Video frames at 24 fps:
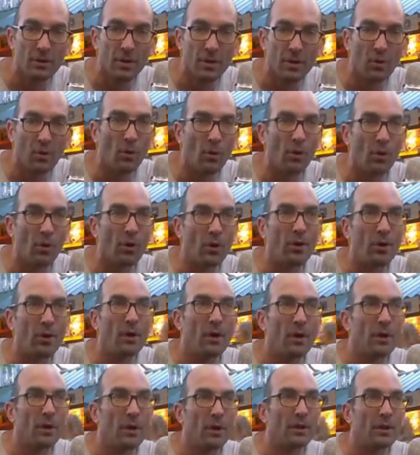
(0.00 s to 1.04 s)
or
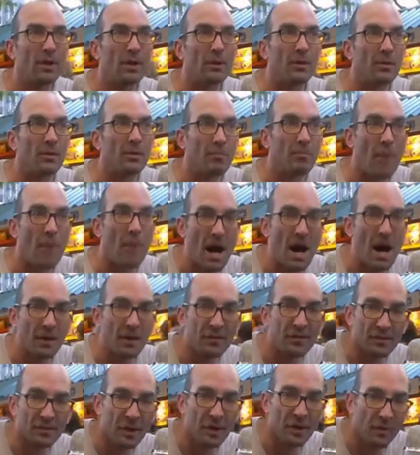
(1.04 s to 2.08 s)
my
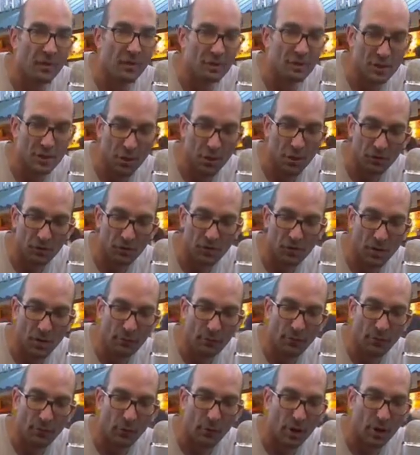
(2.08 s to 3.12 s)
stuff shows up
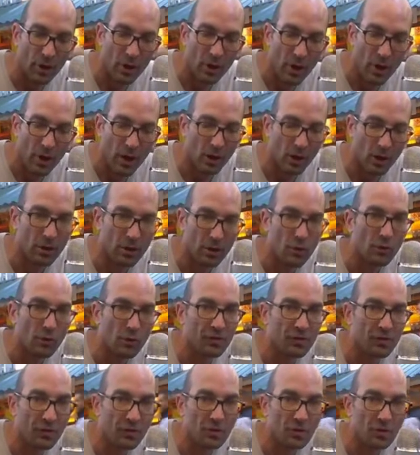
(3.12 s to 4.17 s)
for a local
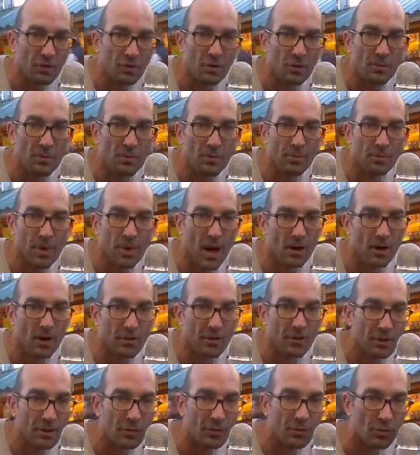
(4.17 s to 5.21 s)
search term higher
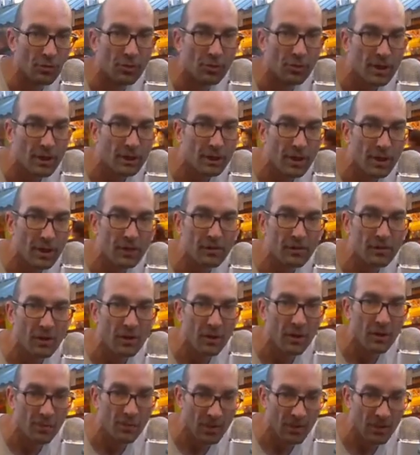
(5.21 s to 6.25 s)
than Trulia does
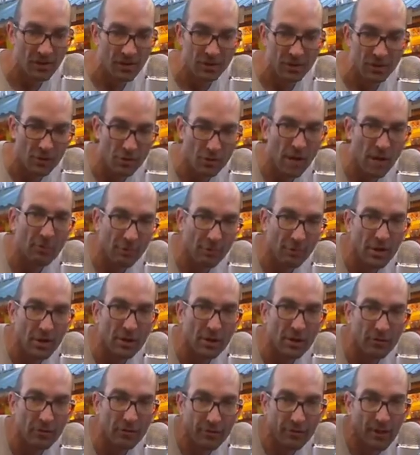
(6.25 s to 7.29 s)
because I dropped
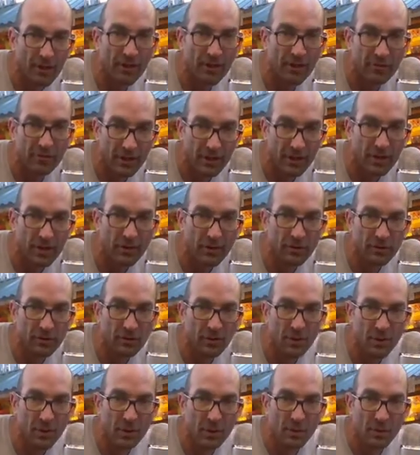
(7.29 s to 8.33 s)
300 fucking videos.
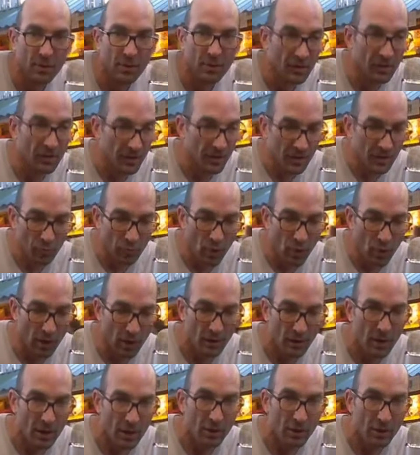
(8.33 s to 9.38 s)
Because guess what?
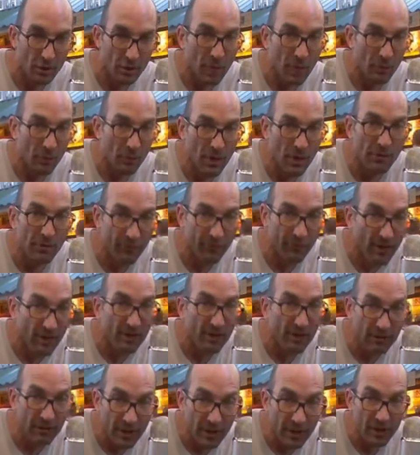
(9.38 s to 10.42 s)
You drop 300
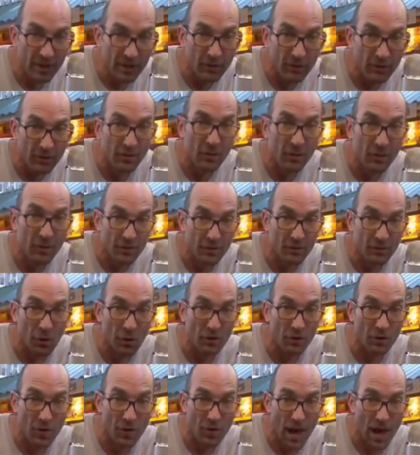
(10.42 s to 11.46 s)
fucking videos, you're going to
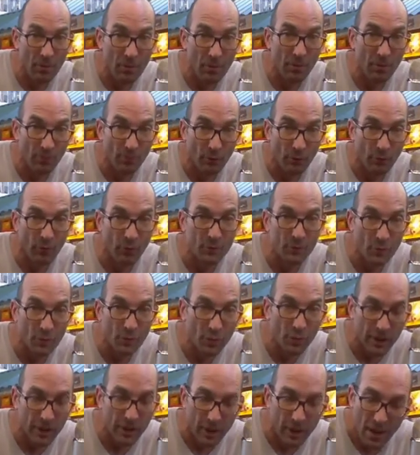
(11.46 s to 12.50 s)
start to outperform
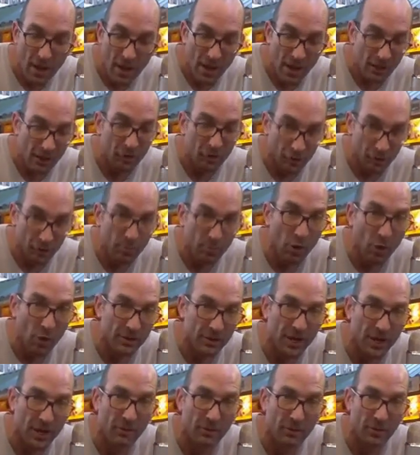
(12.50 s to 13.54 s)
Trulia in your small
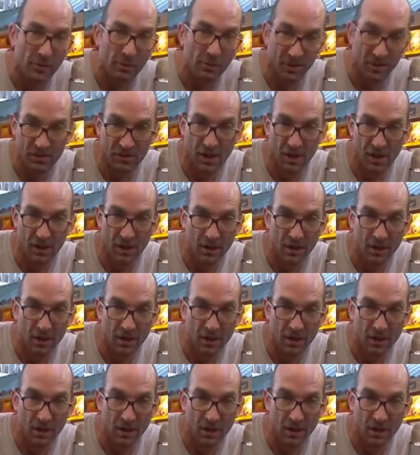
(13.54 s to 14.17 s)
town USA.